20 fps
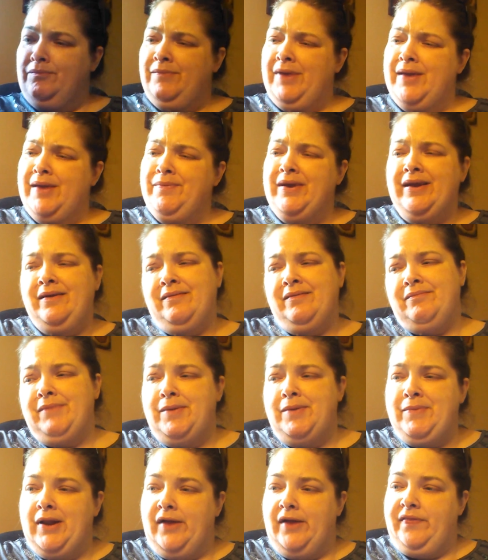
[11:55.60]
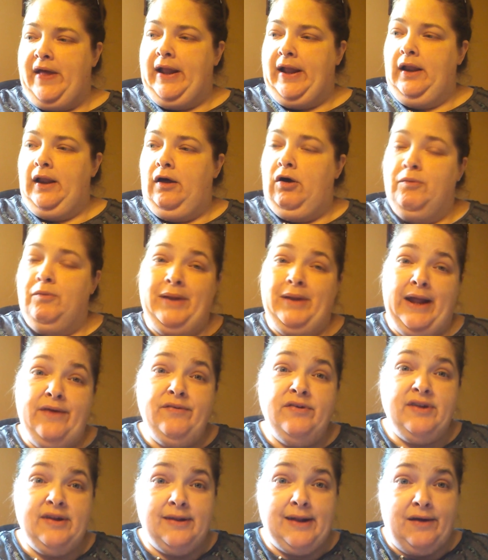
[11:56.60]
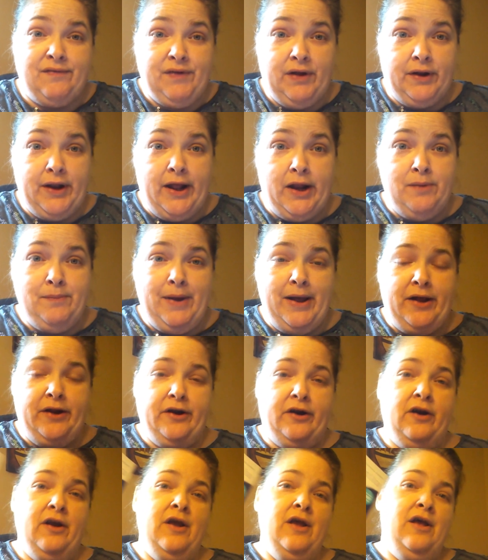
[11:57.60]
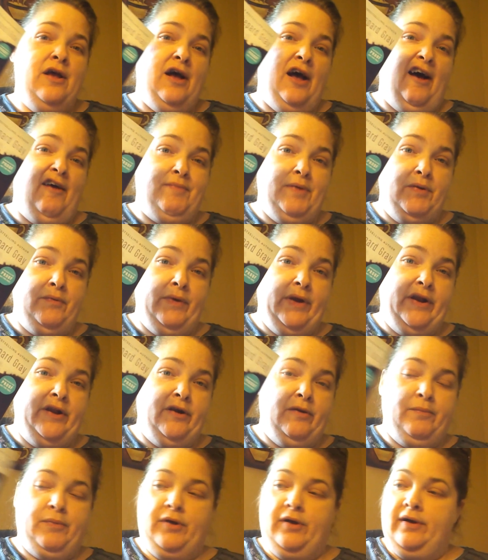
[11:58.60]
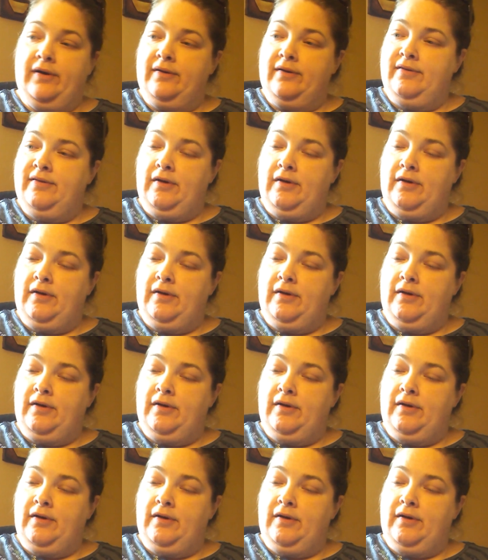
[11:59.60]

Maybe not that long, but ever since I found out about her, I've been reading her books.